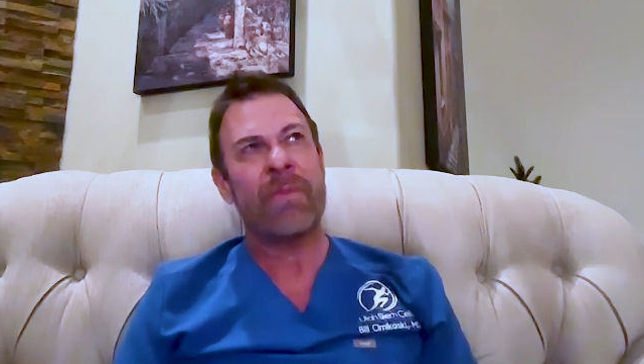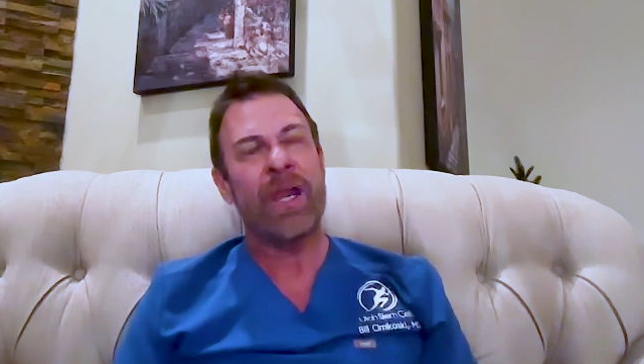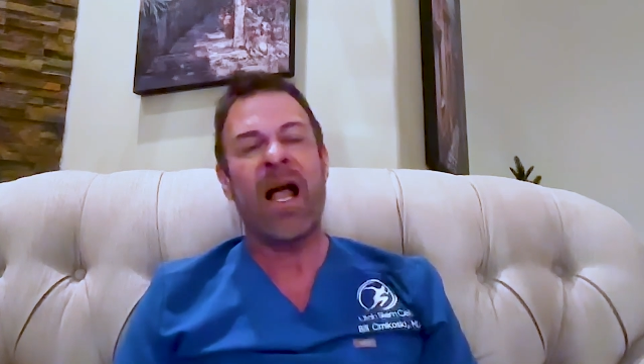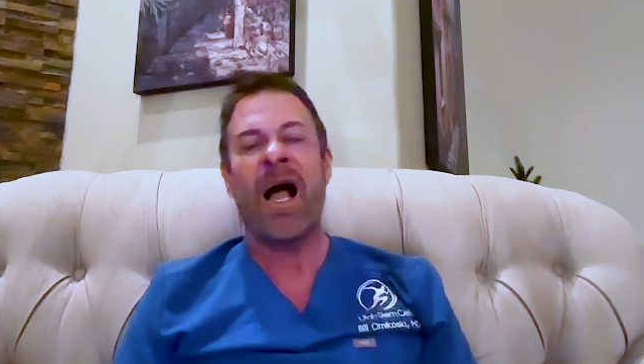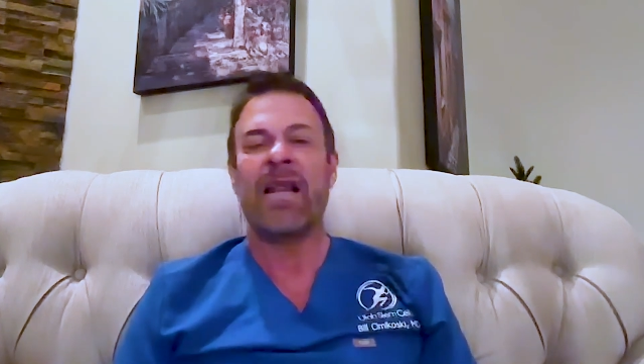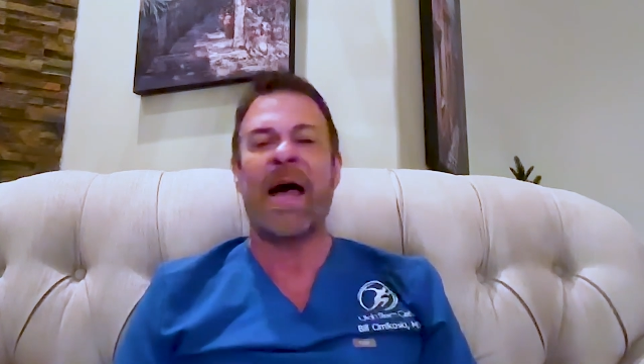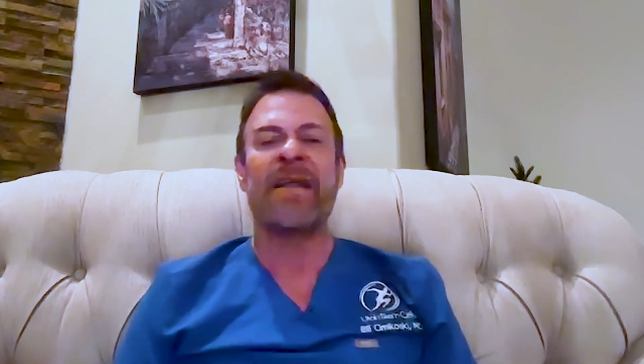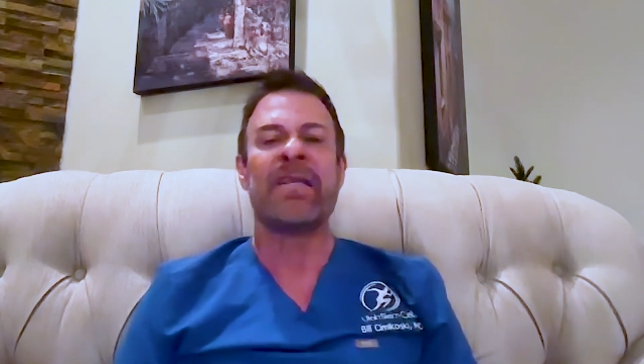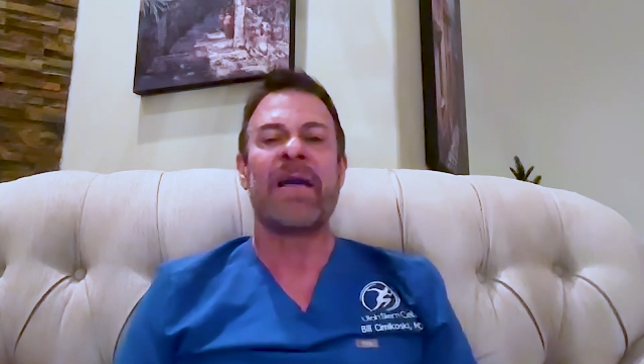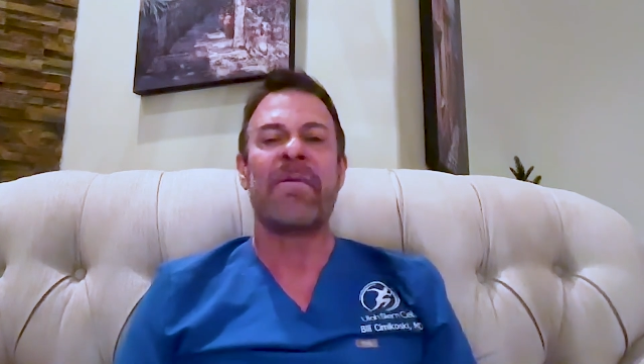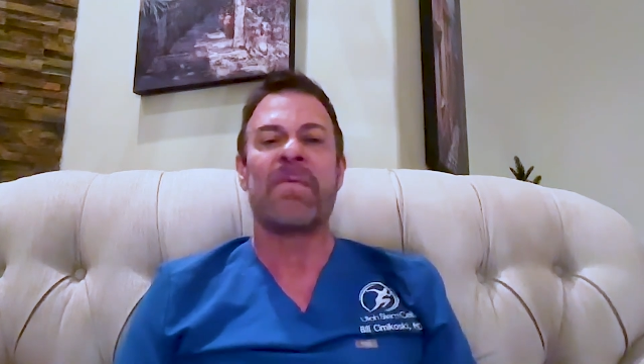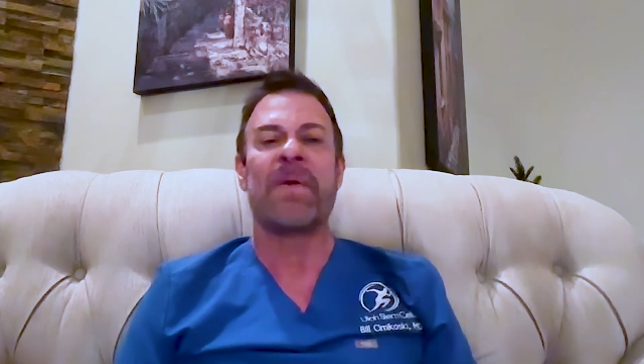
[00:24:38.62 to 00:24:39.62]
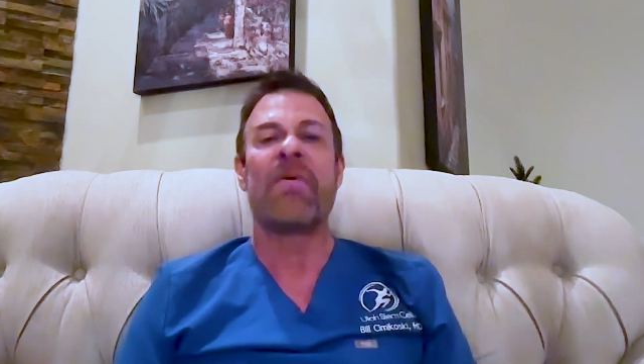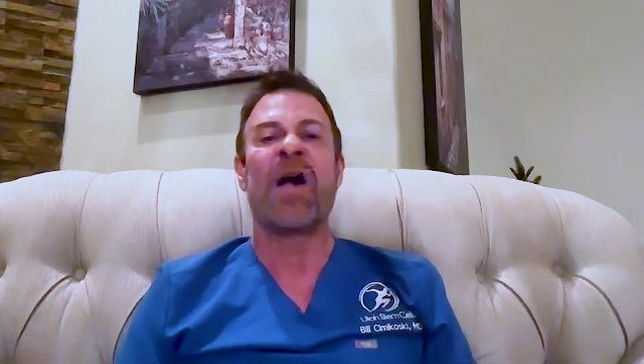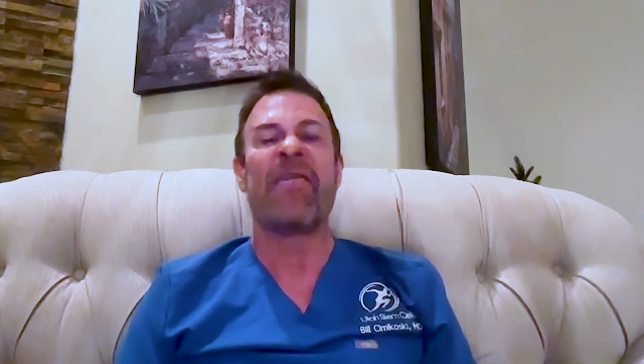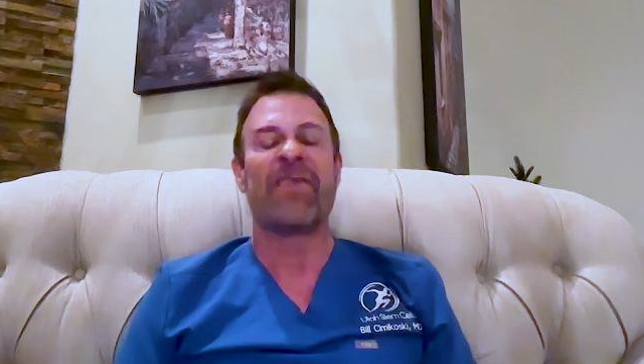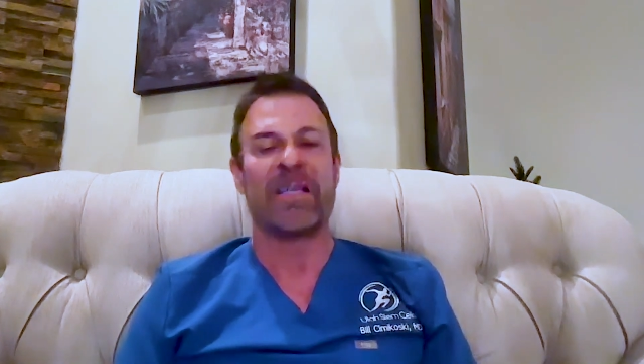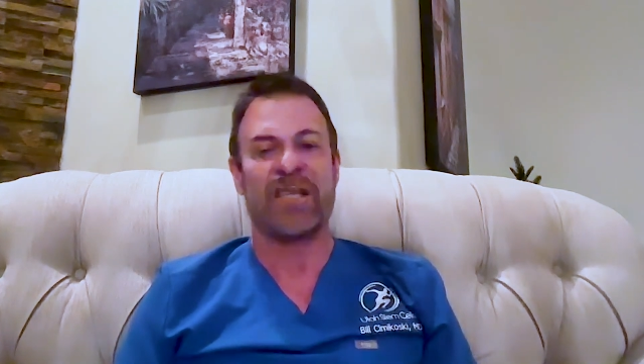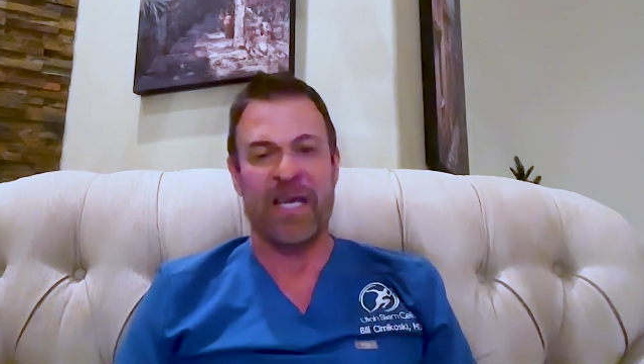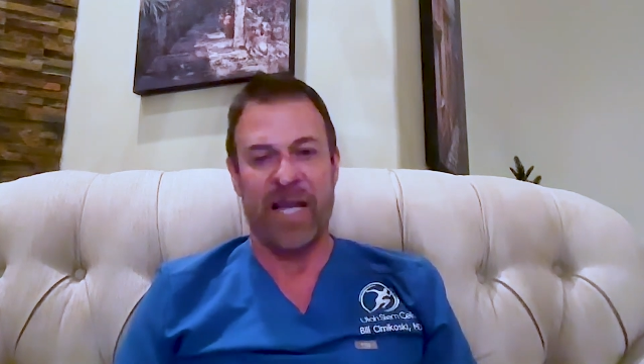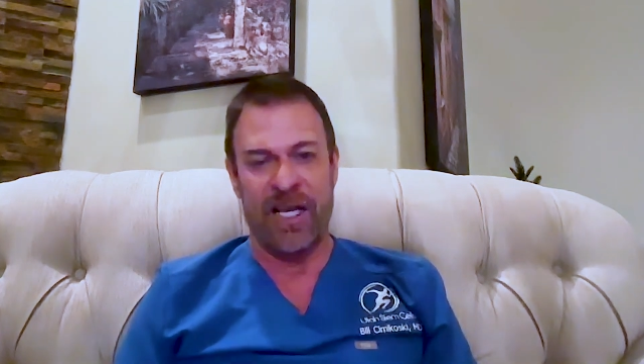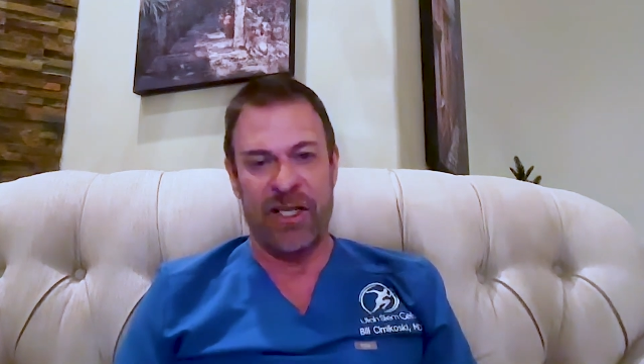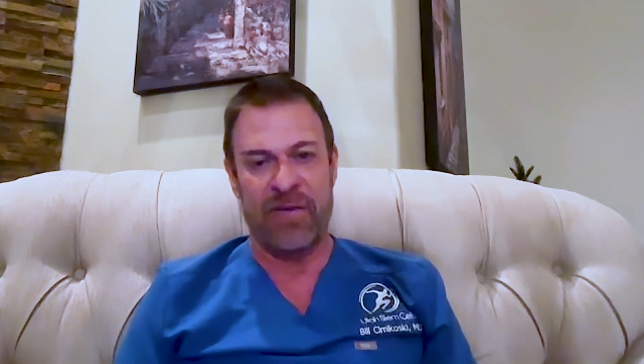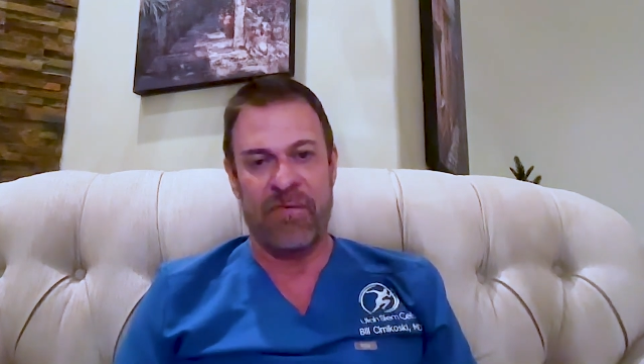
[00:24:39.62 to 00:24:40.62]
a lot of times people have an
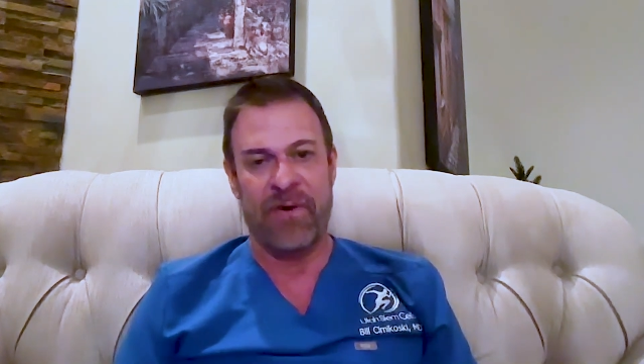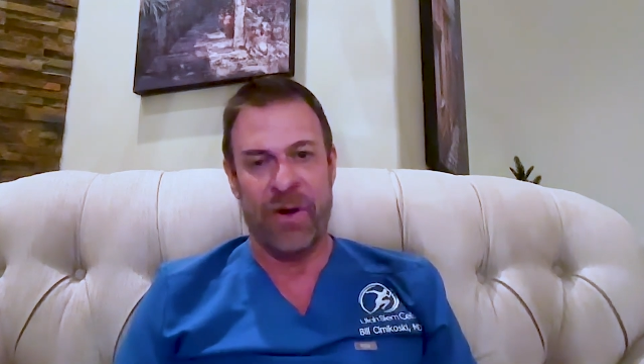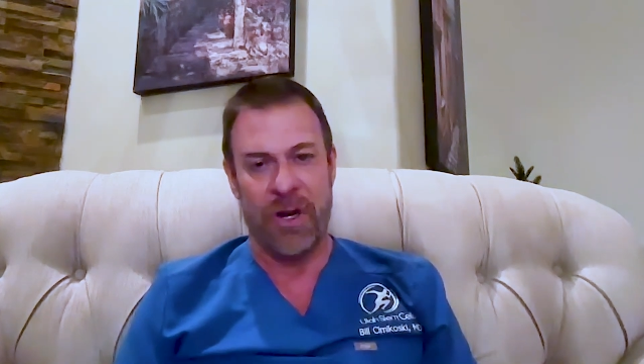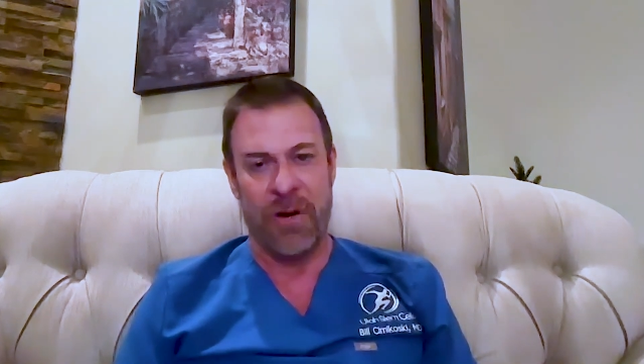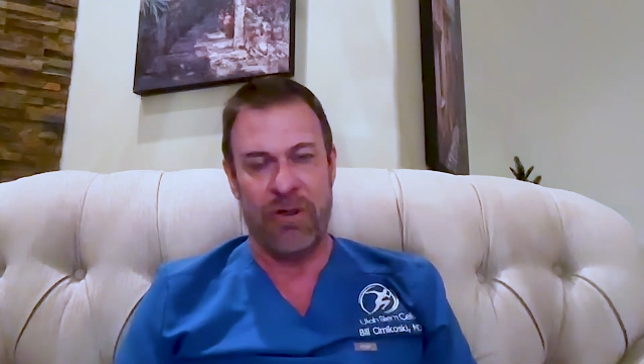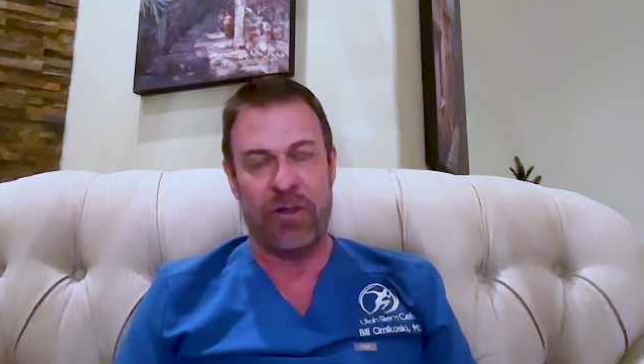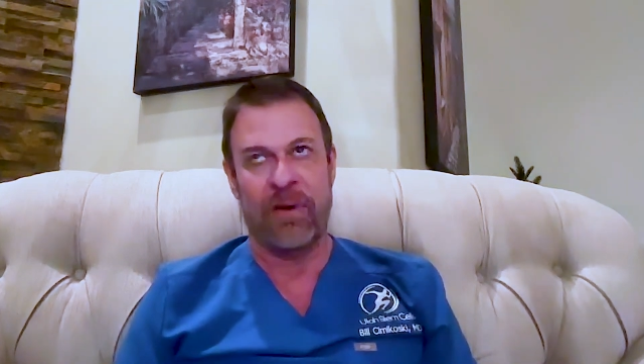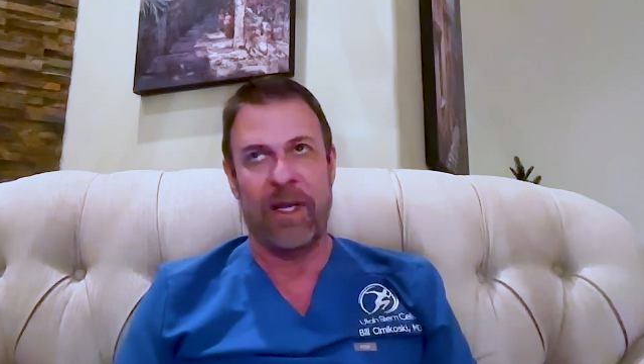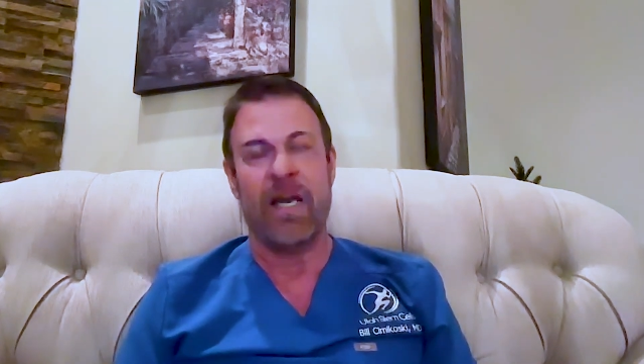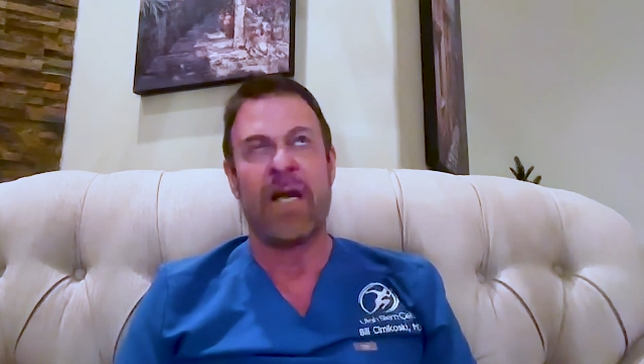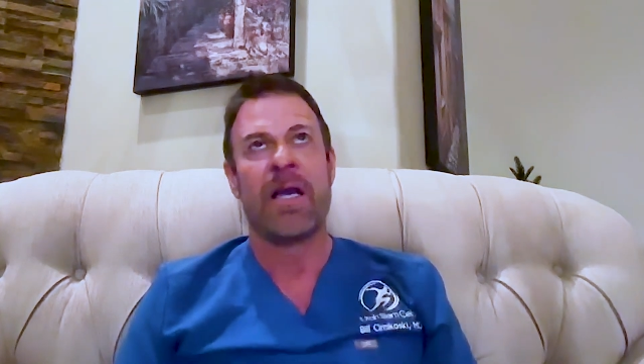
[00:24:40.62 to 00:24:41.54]
indication for surgery,